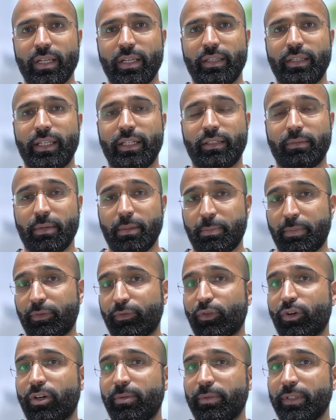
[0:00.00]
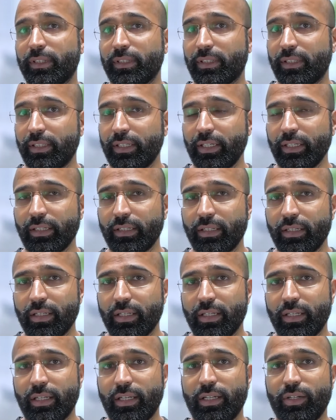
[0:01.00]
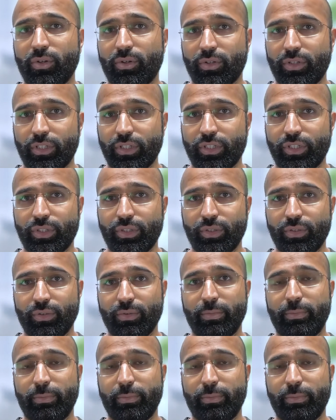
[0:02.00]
that can be performed in clinic in order to